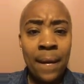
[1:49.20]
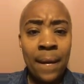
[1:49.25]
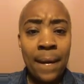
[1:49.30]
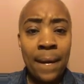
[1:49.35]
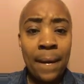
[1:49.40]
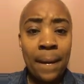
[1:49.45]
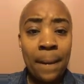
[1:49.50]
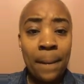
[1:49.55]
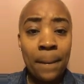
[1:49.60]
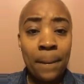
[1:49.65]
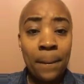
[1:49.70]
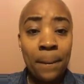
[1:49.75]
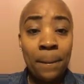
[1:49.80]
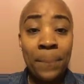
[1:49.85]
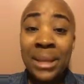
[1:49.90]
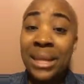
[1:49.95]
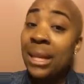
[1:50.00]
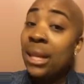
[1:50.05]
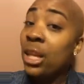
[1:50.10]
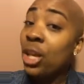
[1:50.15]
um,
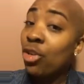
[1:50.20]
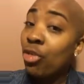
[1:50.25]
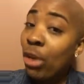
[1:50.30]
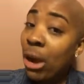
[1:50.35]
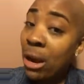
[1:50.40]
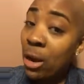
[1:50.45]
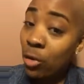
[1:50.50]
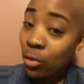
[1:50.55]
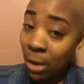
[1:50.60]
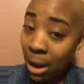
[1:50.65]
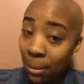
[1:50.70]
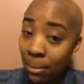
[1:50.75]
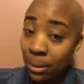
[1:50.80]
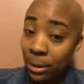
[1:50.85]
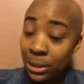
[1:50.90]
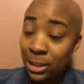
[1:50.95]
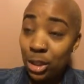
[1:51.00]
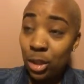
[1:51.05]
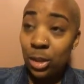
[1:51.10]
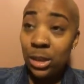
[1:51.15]
but then a cradle robber.
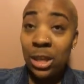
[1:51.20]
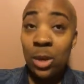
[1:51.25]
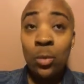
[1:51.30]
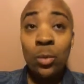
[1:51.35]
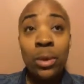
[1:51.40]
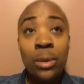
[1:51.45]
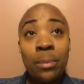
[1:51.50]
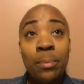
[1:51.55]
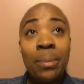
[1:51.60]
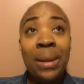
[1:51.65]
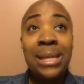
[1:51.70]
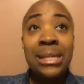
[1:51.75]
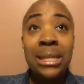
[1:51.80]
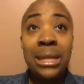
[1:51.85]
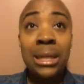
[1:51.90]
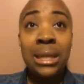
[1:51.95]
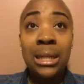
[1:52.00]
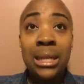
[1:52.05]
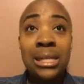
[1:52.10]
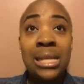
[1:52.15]
So then we
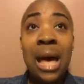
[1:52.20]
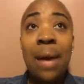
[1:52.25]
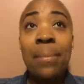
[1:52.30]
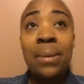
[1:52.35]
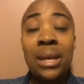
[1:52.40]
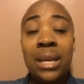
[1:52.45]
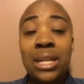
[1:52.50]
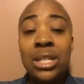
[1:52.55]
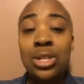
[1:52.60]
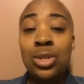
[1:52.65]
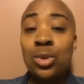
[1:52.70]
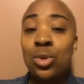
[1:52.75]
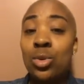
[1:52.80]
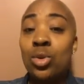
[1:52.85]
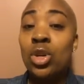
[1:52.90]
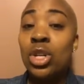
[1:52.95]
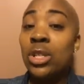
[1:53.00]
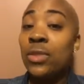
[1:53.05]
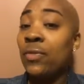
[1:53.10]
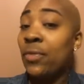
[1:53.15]
basically the topic is
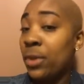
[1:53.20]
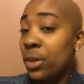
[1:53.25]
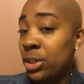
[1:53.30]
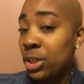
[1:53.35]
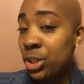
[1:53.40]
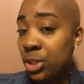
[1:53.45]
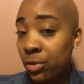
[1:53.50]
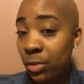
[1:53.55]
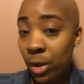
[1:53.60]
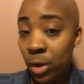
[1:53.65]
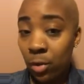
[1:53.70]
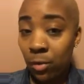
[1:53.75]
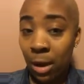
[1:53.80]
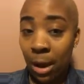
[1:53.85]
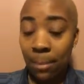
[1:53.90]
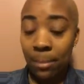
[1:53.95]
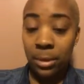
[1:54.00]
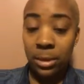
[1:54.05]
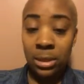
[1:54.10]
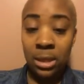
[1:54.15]
cougars versus cradle
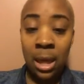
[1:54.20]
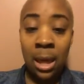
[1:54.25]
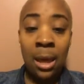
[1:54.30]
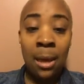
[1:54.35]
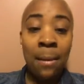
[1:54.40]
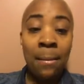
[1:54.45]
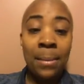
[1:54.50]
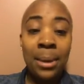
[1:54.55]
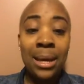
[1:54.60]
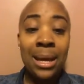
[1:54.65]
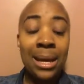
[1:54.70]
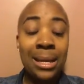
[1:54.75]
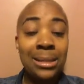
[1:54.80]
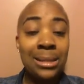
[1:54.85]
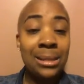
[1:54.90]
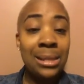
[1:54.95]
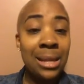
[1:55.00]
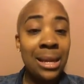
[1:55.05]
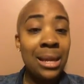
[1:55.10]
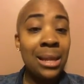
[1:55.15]
robbers because
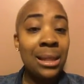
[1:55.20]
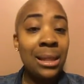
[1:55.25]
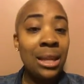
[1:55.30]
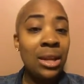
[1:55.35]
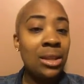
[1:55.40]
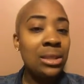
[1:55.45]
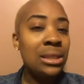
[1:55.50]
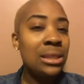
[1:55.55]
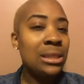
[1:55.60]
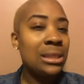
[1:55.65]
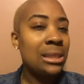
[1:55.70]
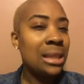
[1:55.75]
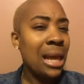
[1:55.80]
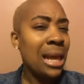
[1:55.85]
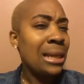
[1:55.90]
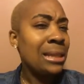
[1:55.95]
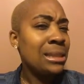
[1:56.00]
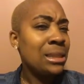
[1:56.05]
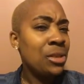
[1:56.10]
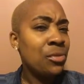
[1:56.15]
then there's a
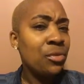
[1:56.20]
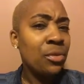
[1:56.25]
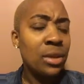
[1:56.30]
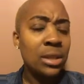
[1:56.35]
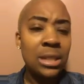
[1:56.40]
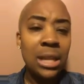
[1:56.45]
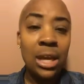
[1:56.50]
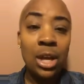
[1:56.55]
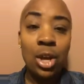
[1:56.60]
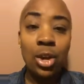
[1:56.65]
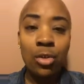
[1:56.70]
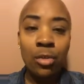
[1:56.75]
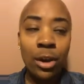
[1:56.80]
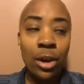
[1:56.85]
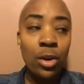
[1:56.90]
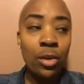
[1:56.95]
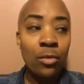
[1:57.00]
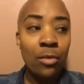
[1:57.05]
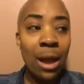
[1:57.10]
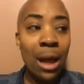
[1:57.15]
slight difference. Like a
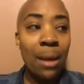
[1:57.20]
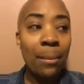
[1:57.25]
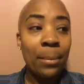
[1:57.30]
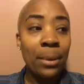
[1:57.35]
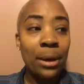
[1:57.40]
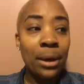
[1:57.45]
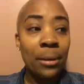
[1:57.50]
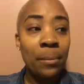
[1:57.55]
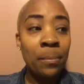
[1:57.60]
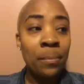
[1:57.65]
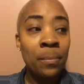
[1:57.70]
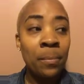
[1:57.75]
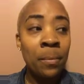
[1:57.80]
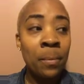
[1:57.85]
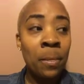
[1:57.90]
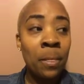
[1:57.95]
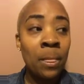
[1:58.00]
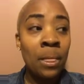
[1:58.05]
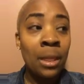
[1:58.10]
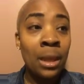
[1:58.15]
cradle robber
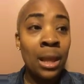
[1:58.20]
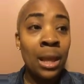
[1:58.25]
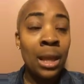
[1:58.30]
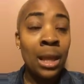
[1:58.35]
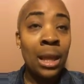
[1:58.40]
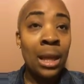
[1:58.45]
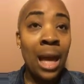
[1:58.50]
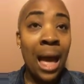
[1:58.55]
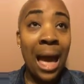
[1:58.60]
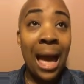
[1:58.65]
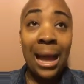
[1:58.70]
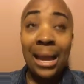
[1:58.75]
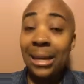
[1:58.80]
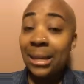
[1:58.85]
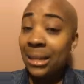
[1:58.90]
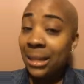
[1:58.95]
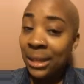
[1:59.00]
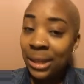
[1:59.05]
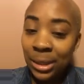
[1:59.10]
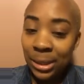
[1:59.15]

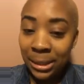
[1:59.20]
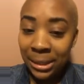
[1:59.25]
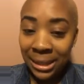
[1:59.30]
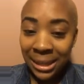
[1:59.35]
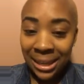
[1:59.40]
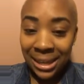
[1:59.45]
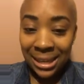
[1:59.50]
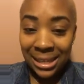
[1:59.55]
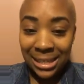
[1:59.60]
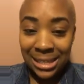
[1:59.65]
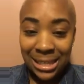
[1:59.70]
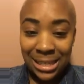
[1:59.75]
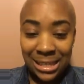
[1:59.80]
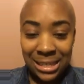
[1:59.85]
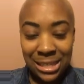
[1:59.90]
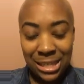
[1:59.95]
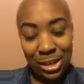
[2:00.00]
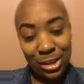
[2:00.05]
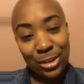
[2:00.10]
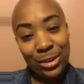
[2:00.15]
ideally is
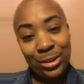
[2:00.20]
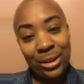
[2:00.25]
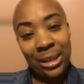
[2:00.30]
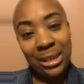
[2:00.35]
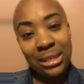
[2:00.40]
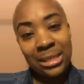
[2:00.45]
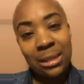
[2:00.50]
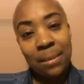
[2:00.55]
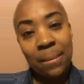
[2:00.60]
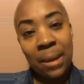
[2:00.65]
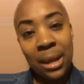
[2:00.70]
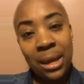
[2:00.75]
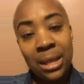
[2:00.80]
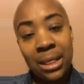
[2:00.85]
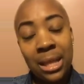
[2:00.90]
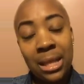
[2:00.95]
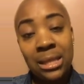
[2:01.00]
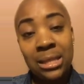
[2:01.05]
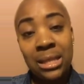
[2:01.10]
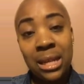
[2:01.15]
considered like somebody
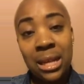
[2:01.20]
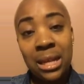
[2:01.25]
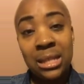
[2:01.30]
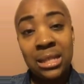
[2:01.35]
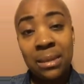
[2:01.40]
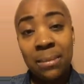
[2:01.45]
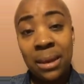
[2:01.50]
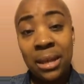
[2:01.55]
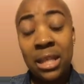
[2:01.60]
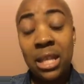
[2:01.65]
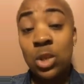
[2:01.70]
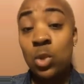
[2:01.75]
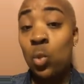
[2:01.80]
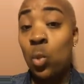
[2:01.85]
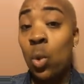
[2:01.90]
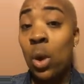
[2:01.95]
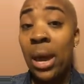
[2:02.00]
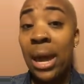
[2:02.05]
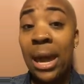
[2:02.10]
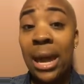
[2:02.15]
that's dating somebody that's
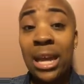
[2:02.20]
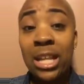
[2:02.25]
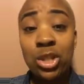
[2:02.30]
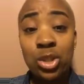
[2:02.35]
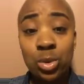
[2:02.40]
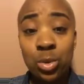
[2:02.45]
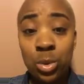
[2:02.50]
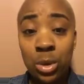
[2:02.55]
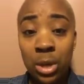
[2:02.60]
way too